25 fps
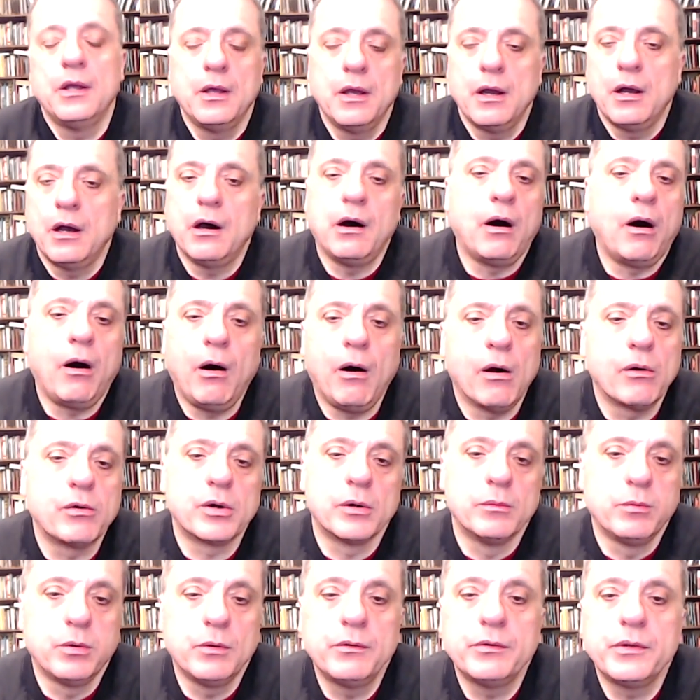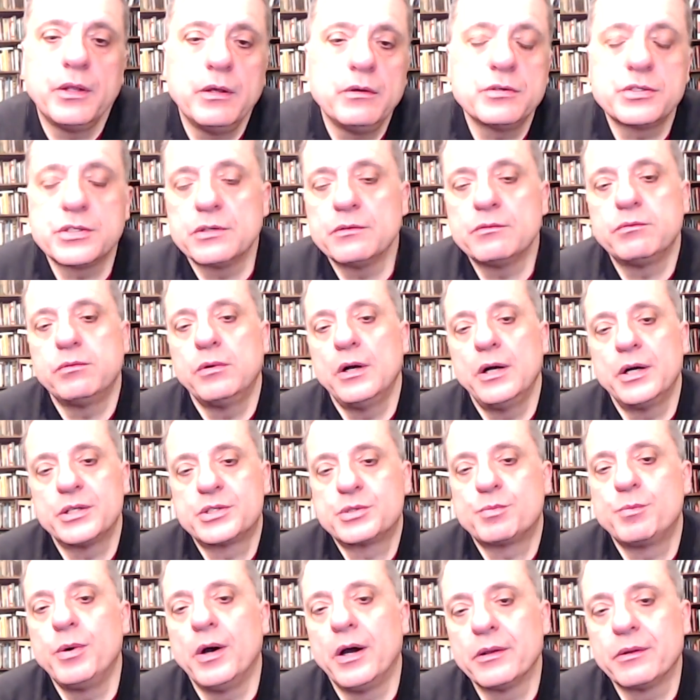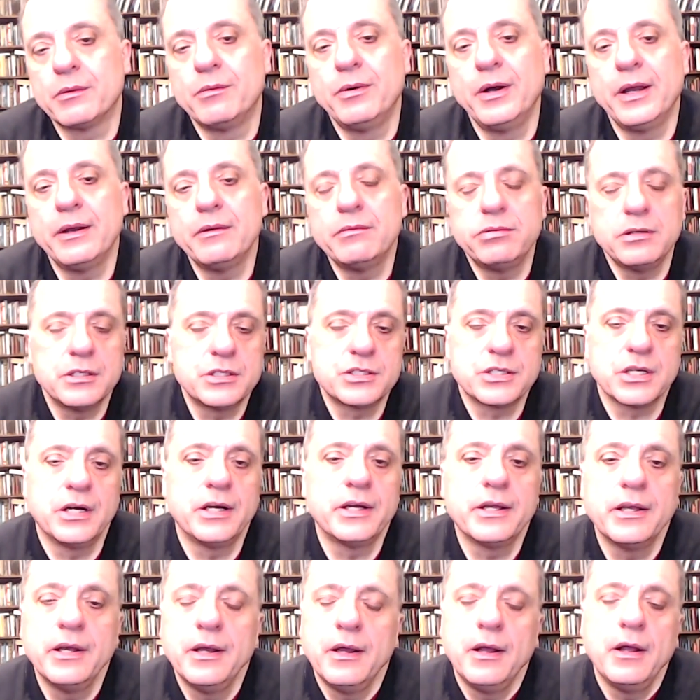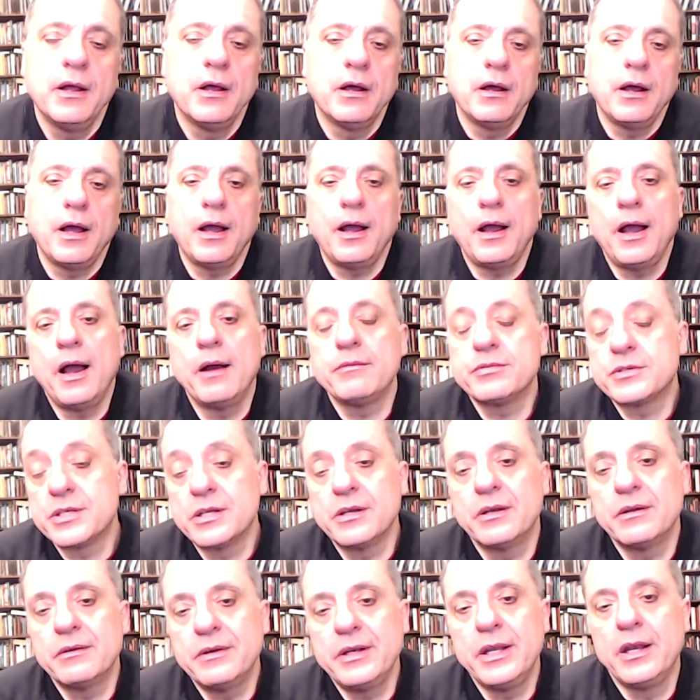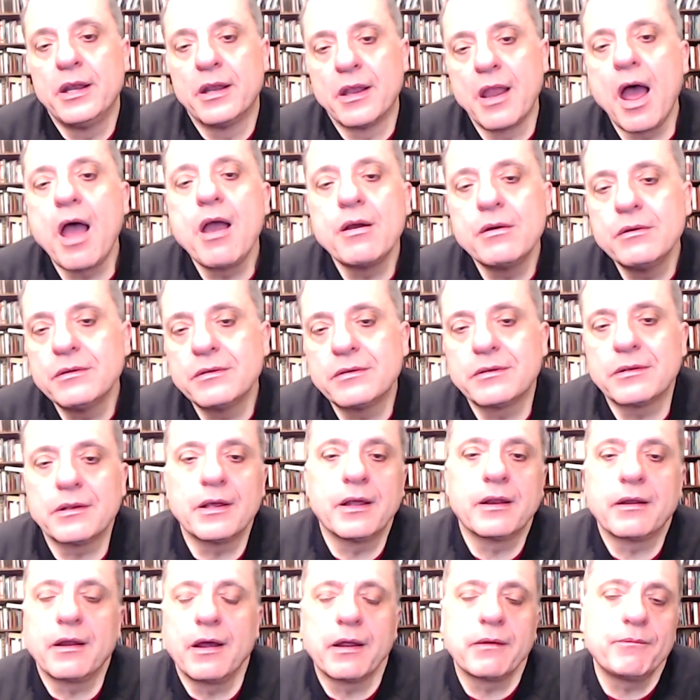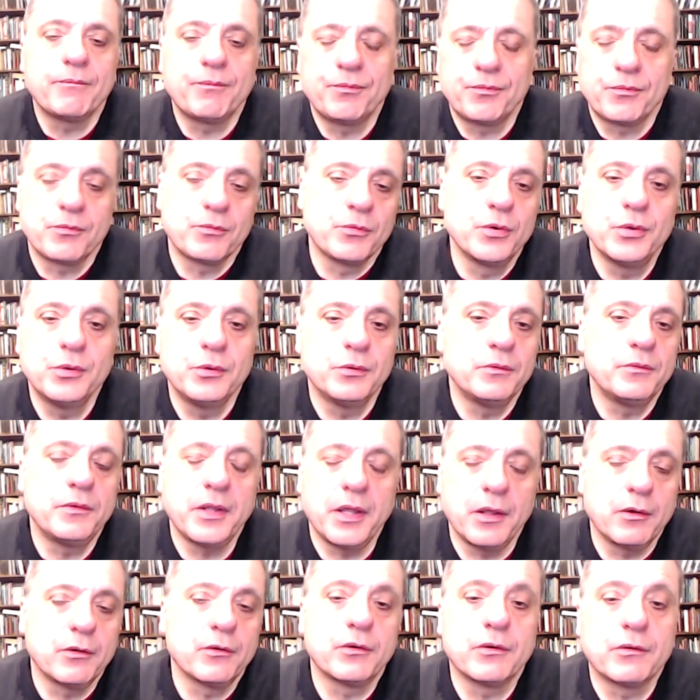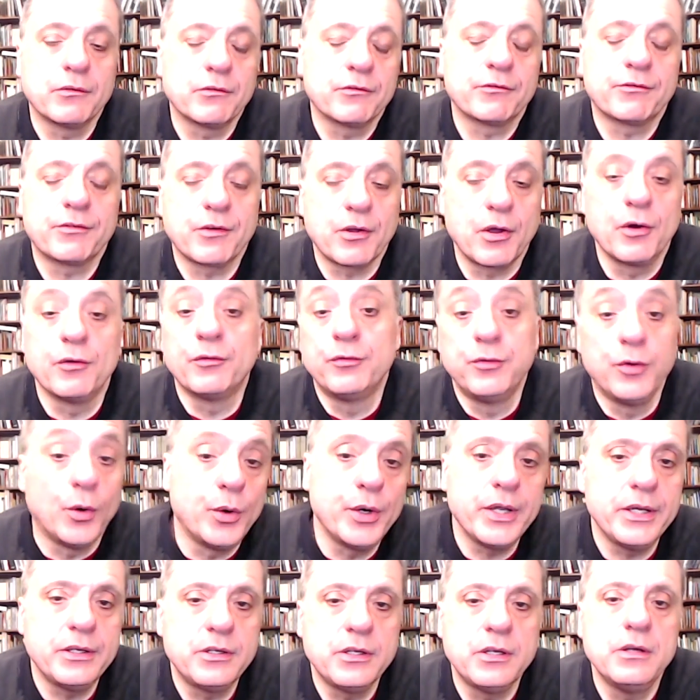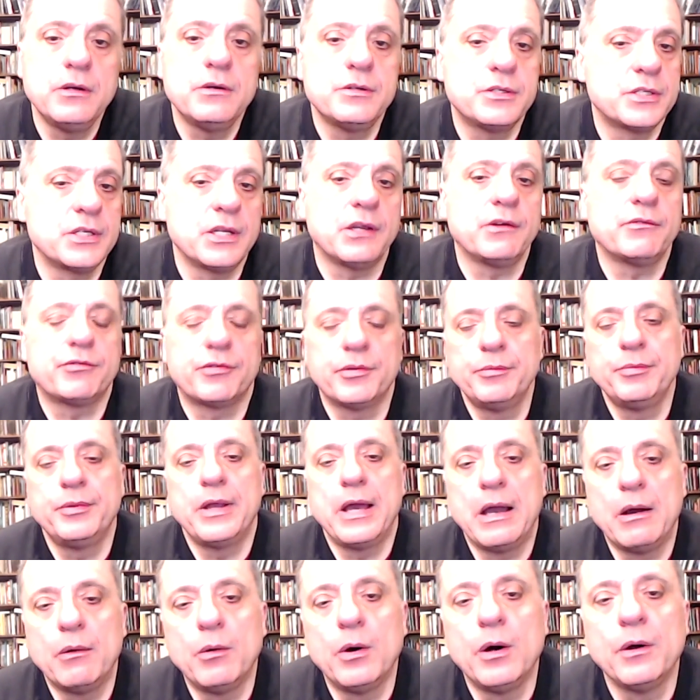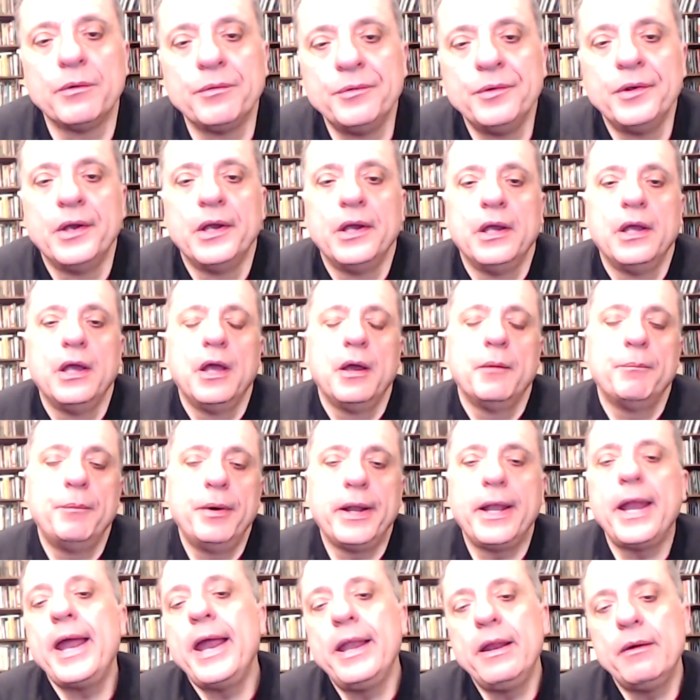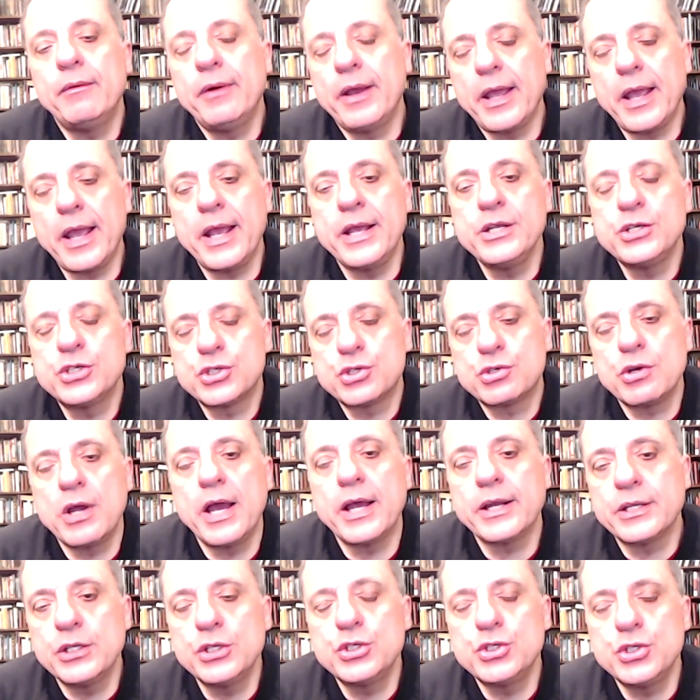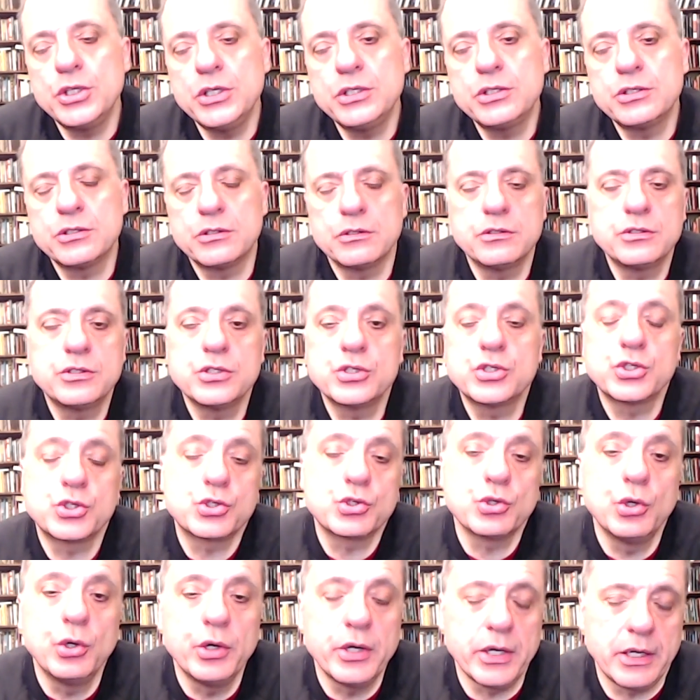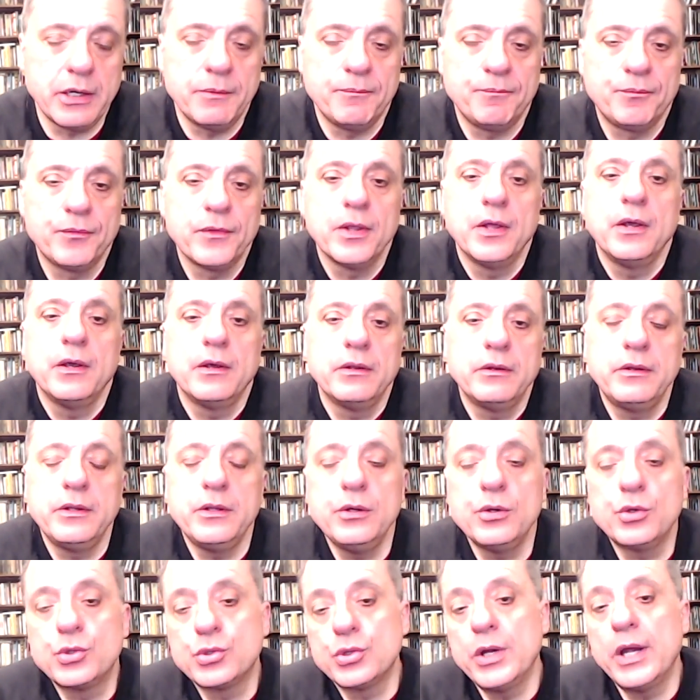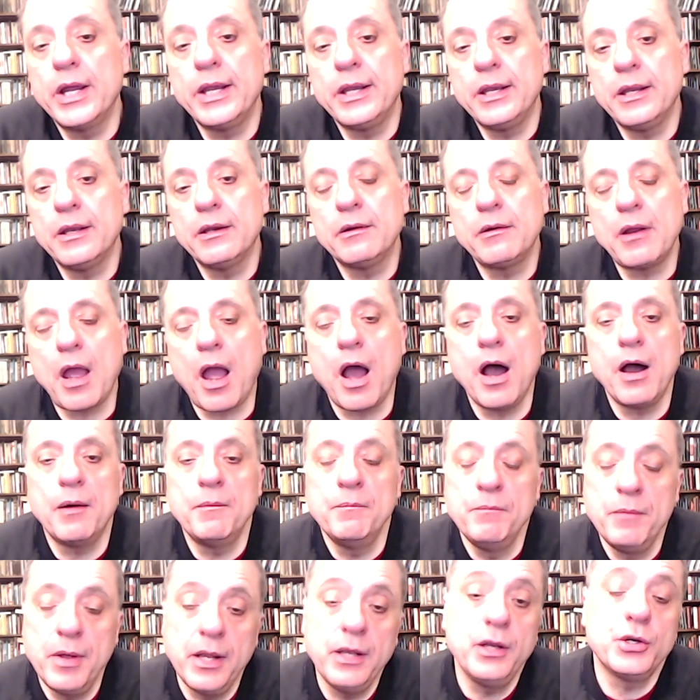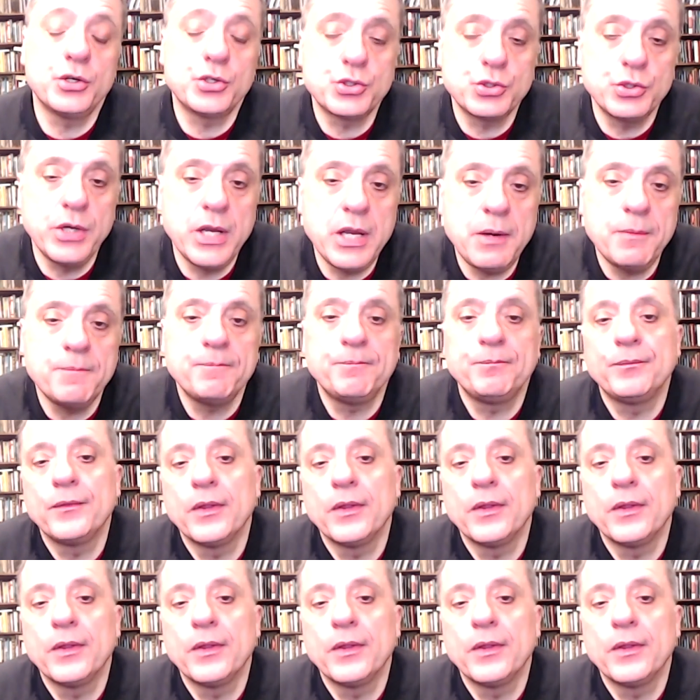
a horrible use of words, by the way, which I absolutely loathe and I will avoid using from now on. But anyway, a strategy to destroy the Ukrainian military